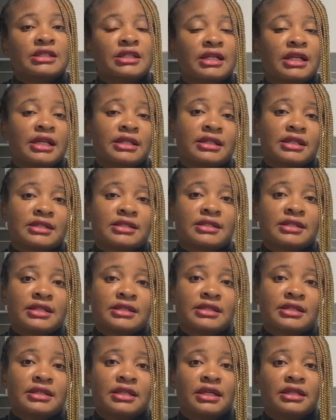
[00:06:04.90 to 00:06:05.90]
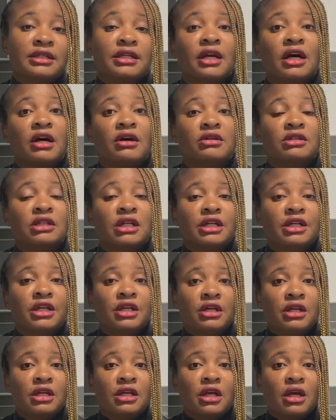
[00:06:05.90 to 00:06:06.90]
a letter stating that they
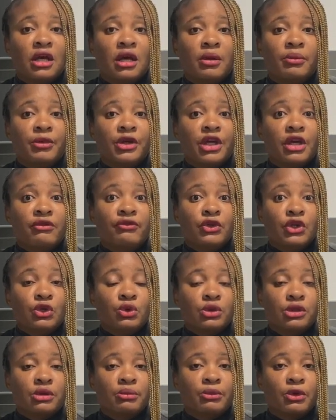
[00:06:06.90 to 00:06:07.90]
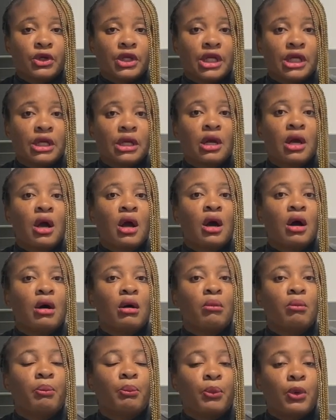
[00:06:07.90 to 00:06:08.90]
gave you the money,
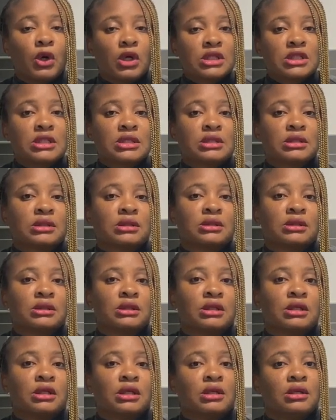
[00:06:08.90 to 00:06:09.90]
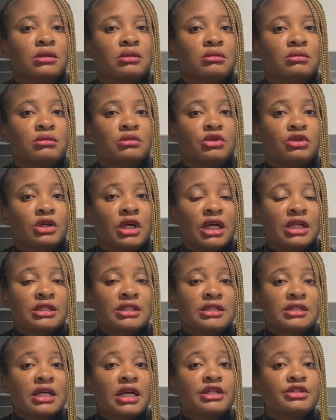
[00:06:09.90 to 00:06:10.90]
but you can
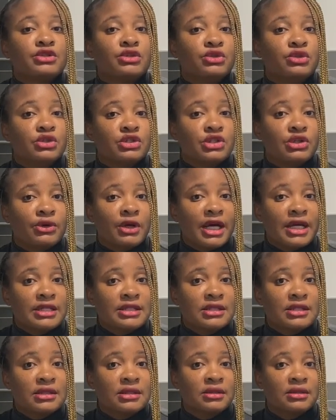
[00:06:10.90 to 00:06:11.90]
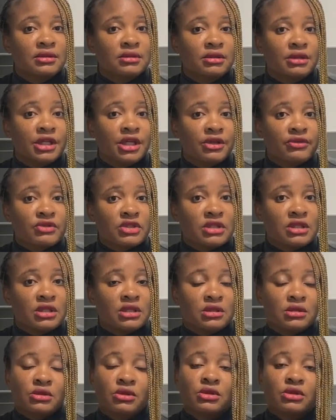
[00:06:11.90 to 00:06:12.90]
decide to notarize the gift
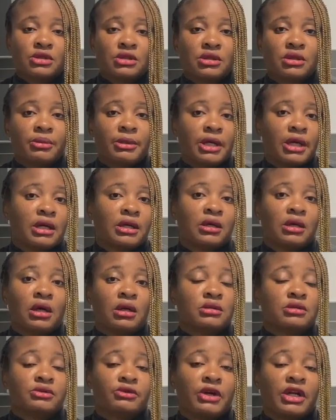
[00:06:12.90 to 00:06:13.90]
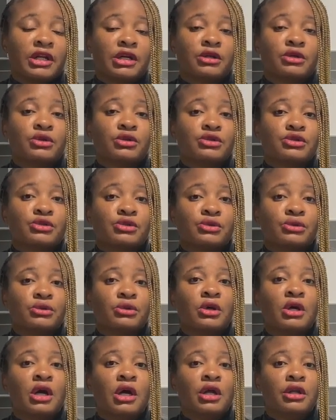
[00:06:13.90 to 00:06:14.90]
deed. Go to the bank, go to
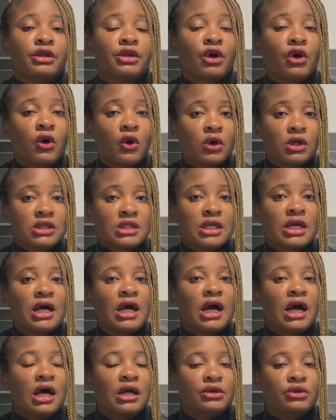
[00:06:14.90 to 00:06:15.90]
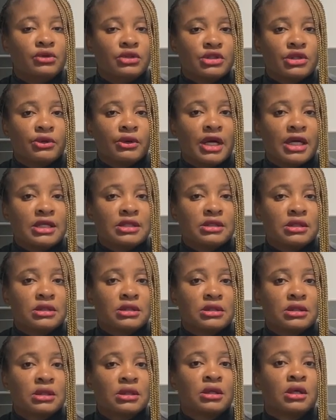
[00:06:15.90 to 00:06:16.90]
the court and notarize it.
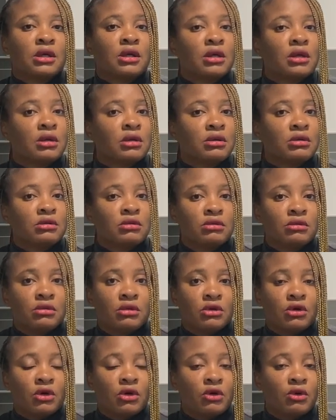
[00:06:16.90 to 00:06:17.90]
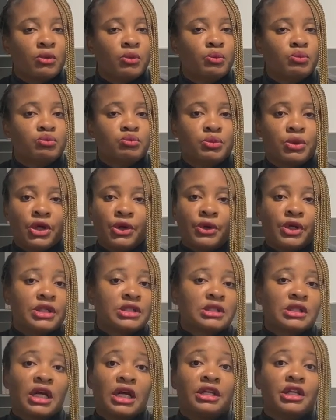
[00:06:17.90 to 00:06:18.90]
Your parents
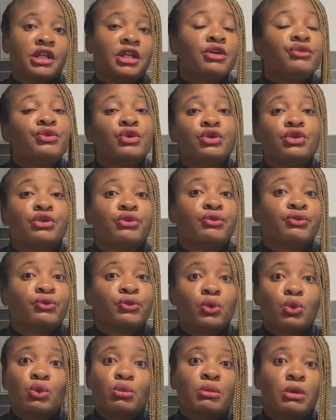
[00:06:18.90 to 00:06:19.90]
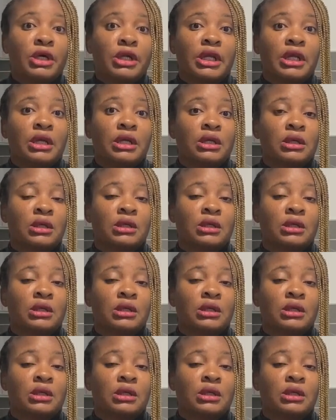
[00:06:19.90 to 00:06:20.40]
can give you the full money.